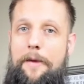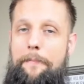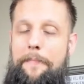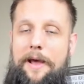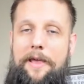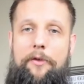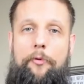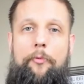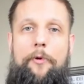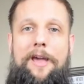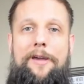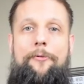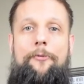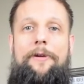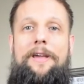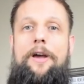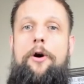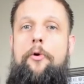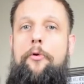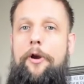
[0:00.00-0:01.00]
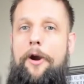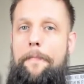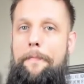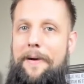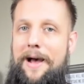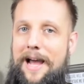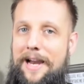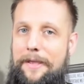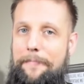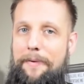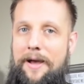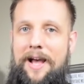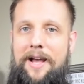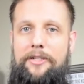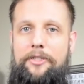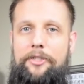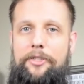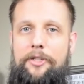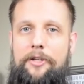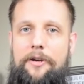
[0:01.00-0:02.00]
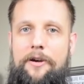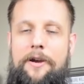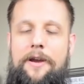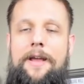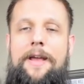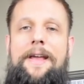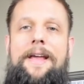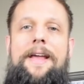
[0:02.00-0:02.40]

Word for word: by the way we hold our body posture